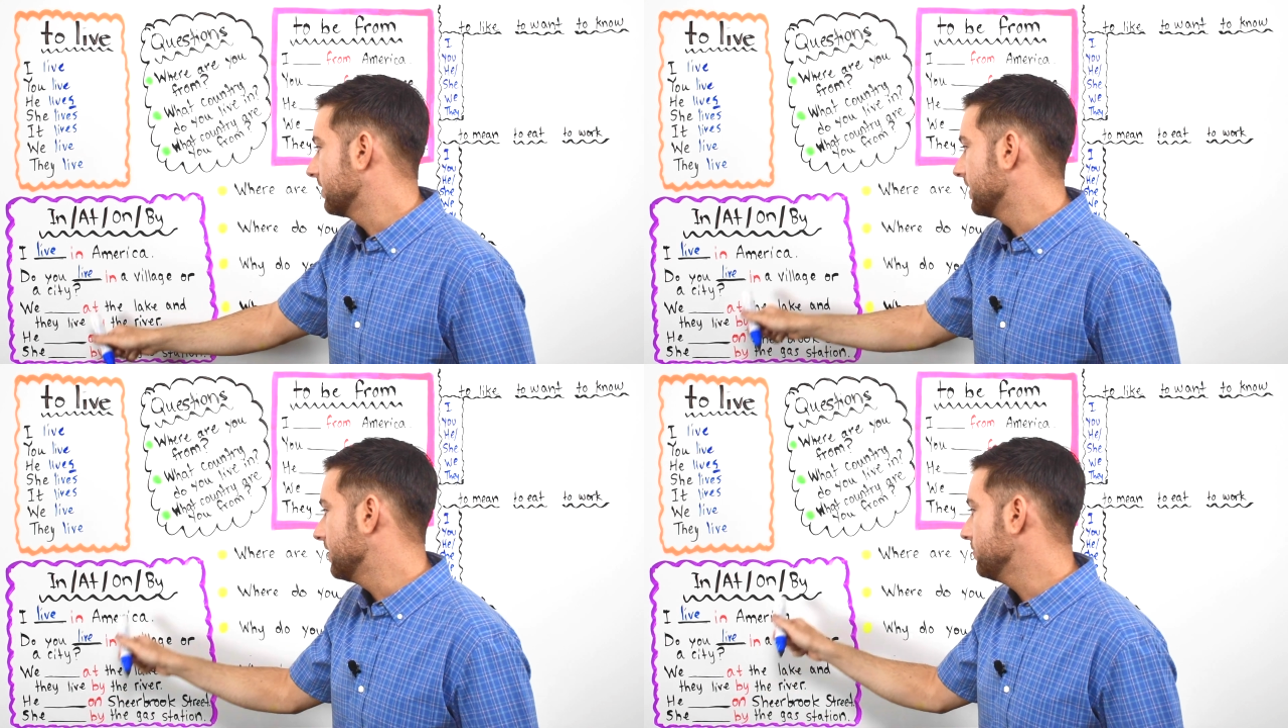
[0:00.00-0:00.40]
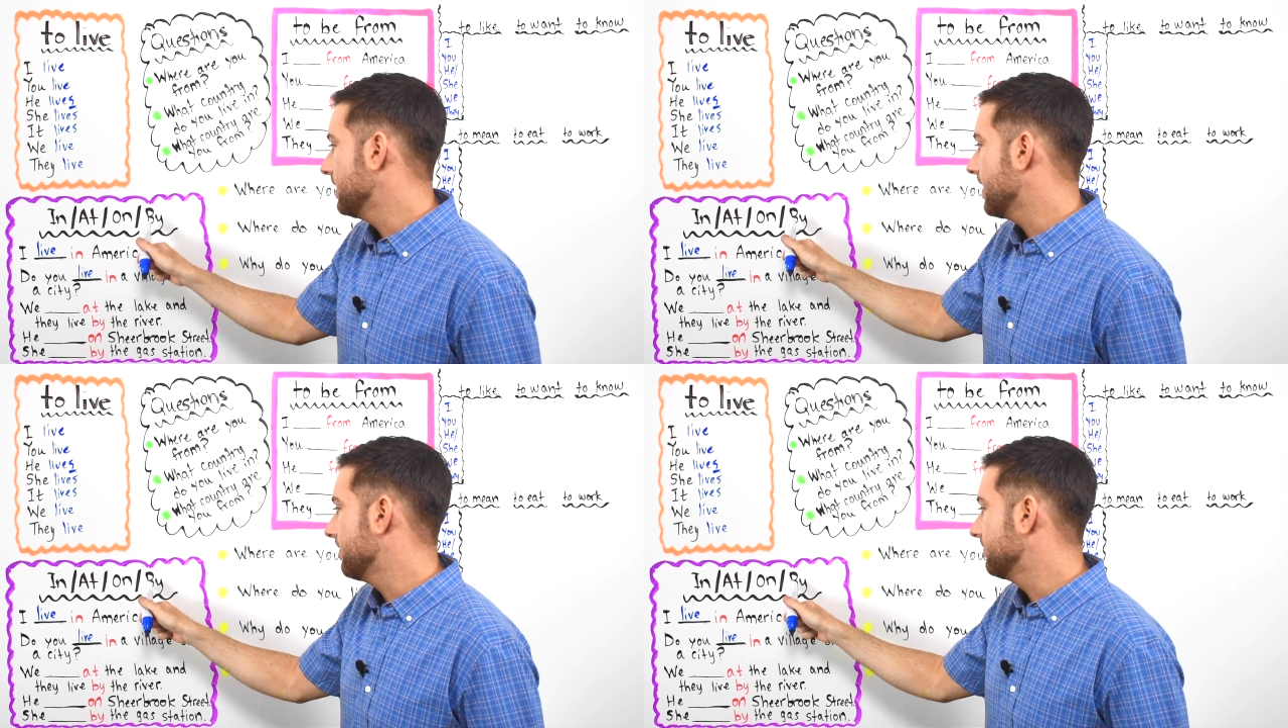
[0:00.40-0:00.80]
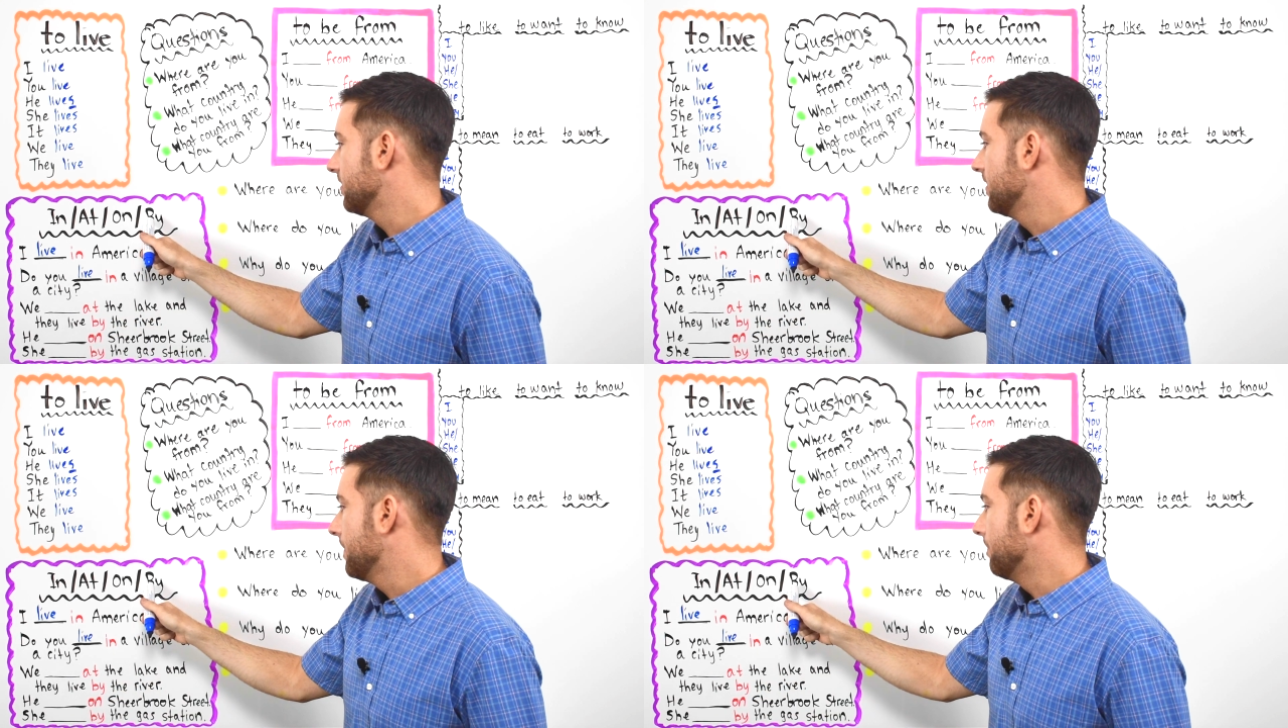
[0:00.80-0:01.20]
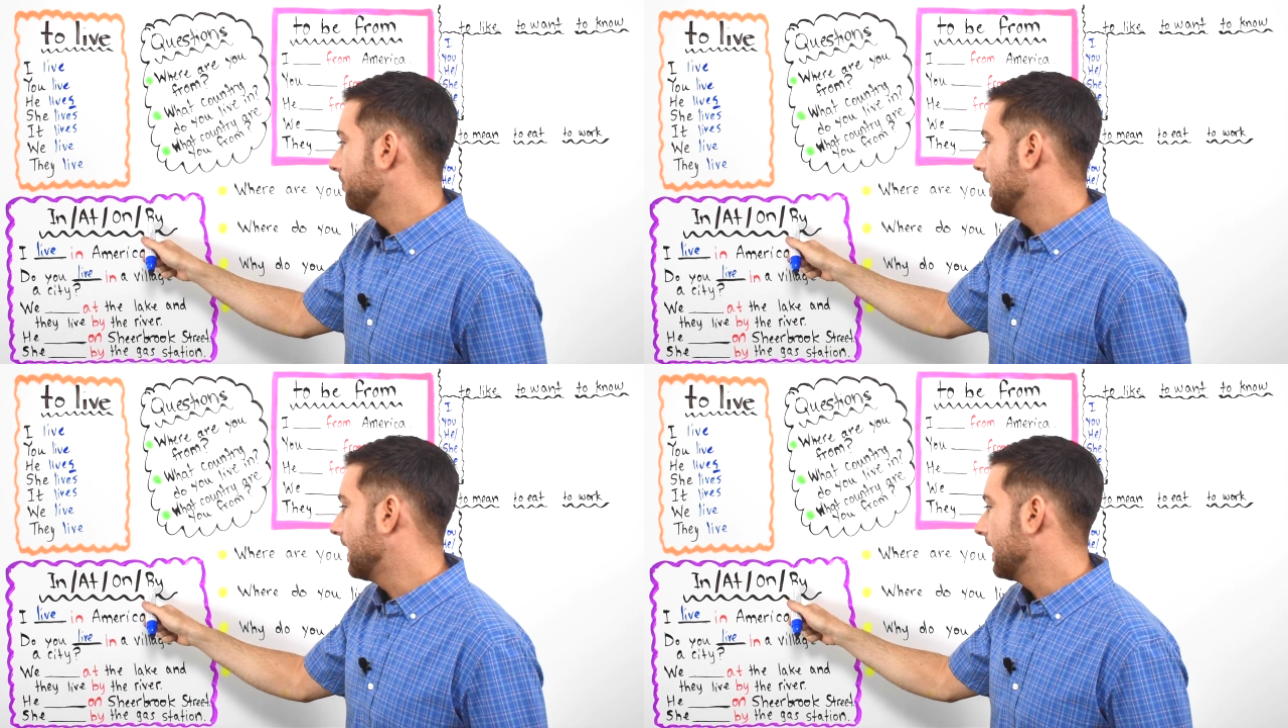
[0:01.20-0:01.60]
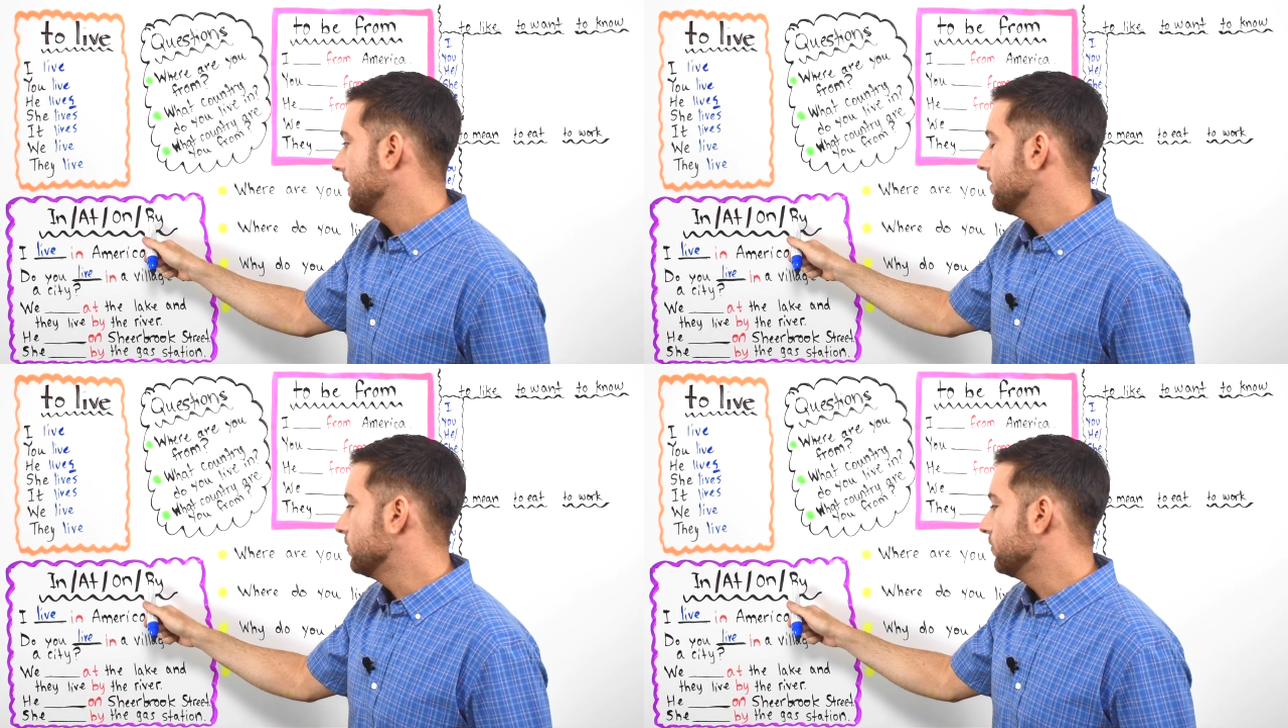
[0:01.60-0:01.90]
Okay, we have by,